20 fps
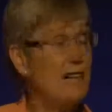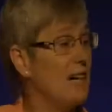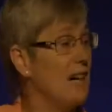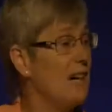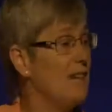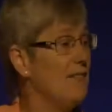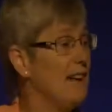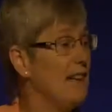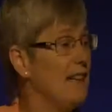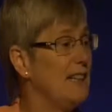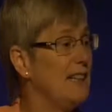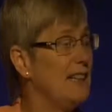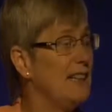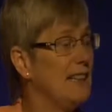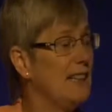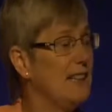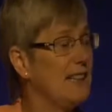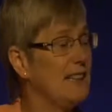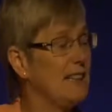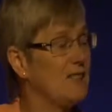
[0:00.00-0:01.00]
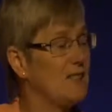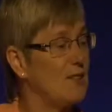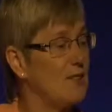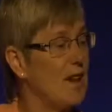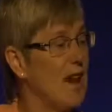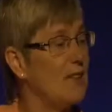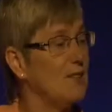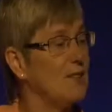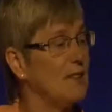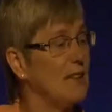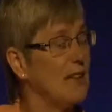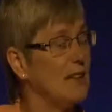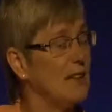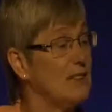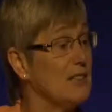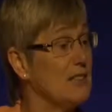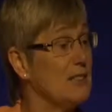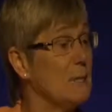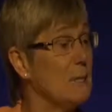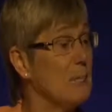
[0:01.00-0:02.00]
of endocytic trafficking
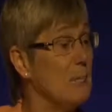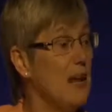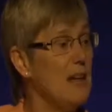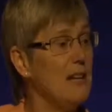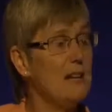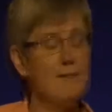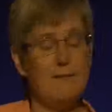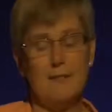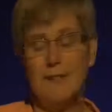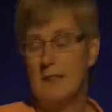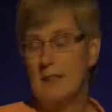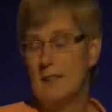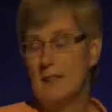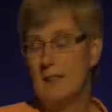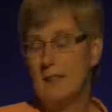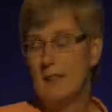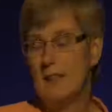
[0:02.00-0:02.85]
to the benefit